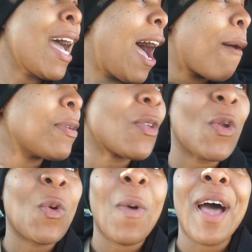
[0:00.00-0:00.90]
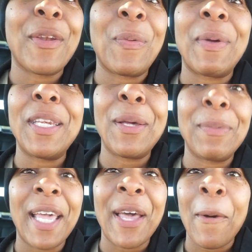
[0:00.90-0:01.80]
I was going to wind the window
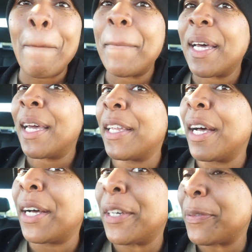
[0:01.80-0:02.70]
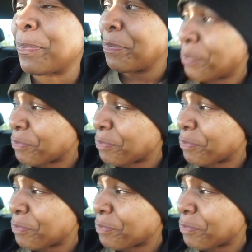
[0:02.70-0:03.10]
down, but I